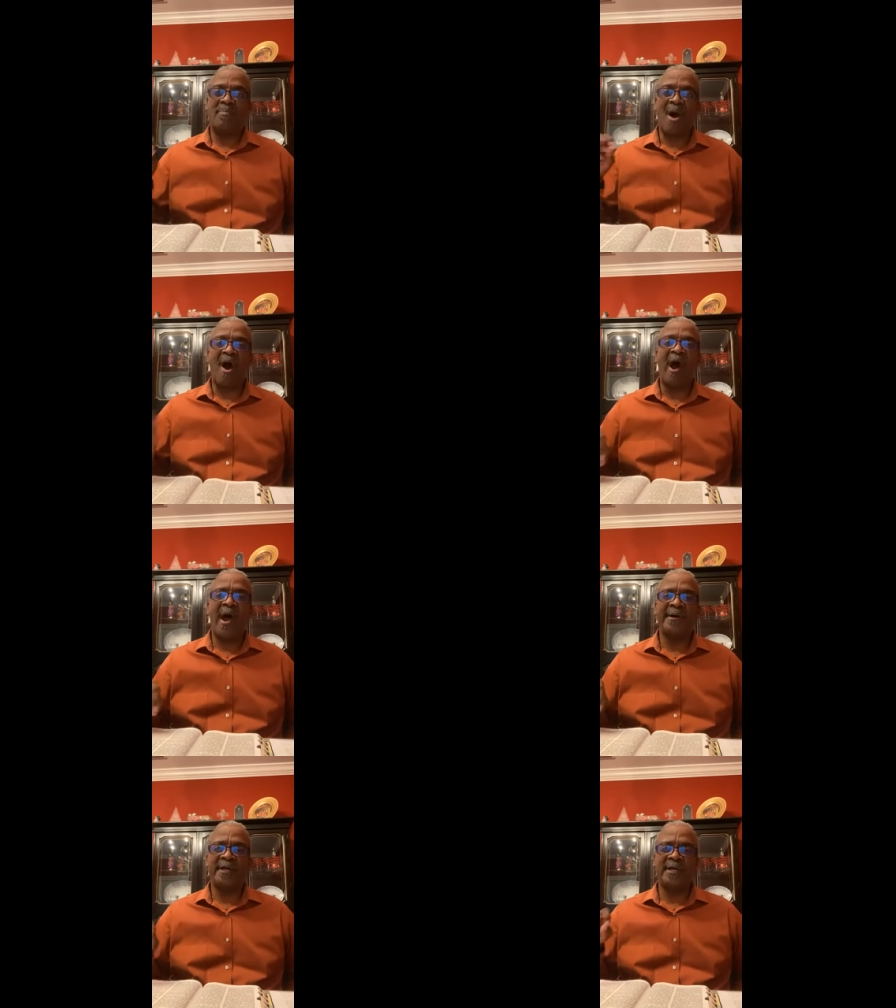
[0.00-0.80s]
a
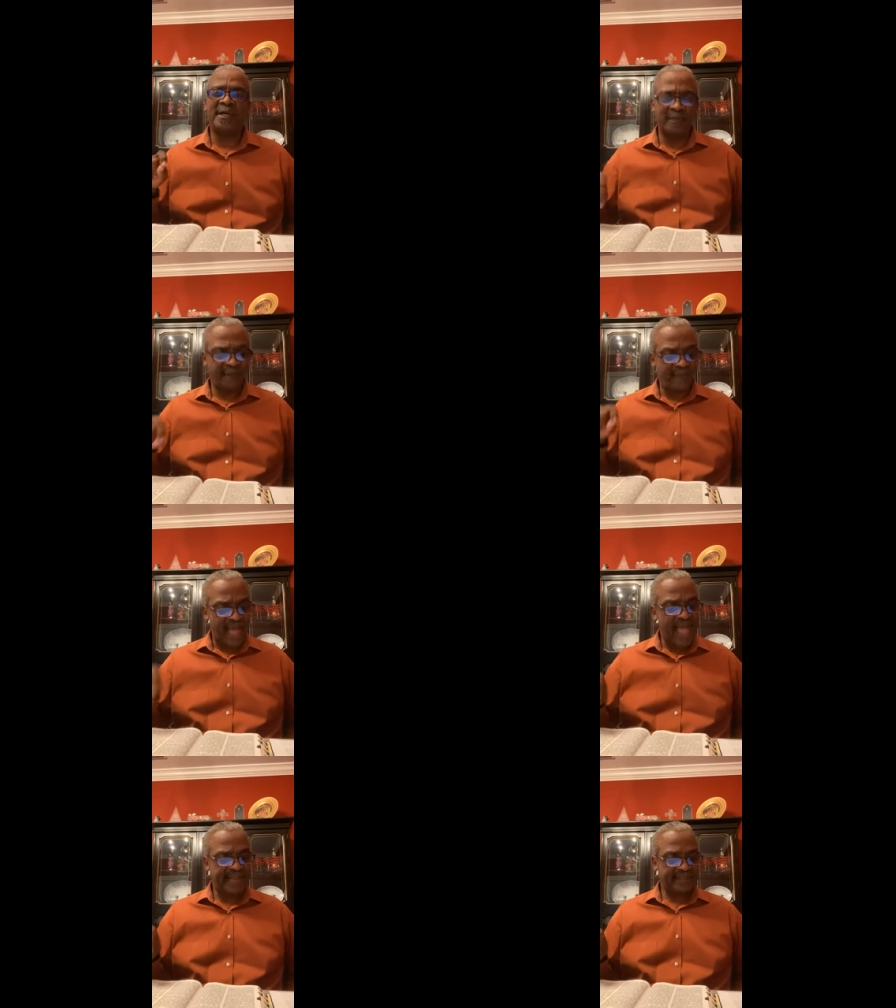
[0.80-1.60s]
part
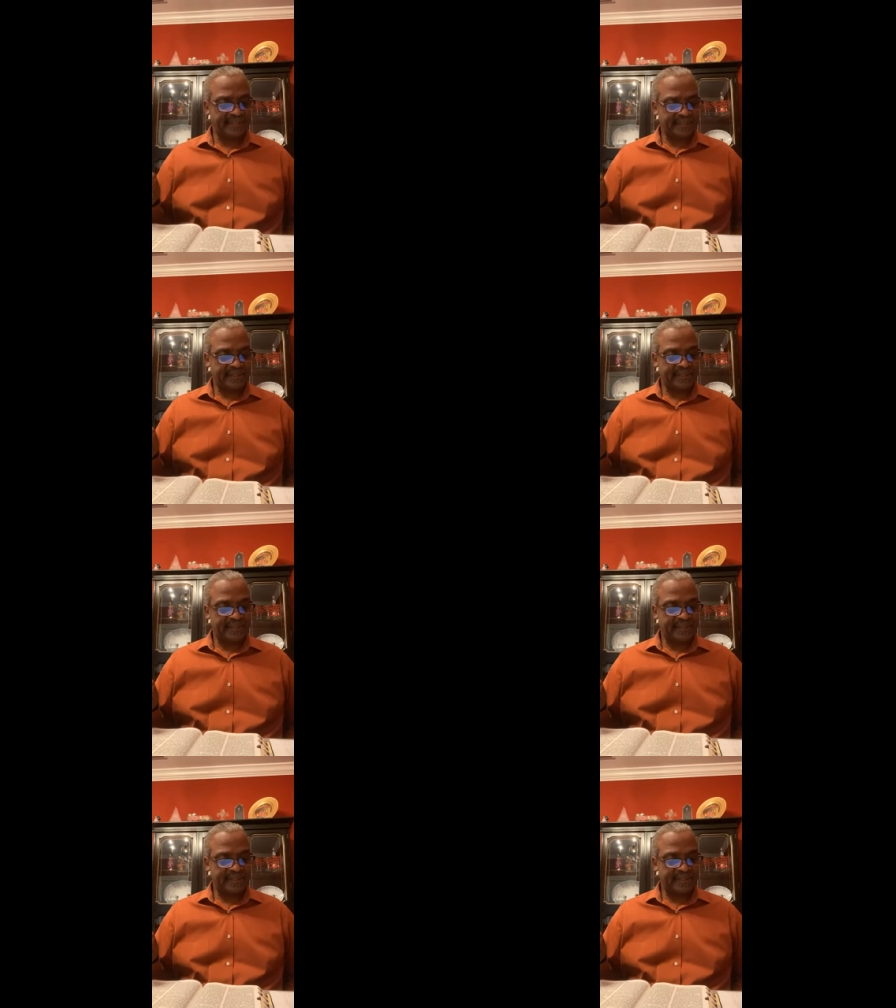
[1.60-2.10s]
of that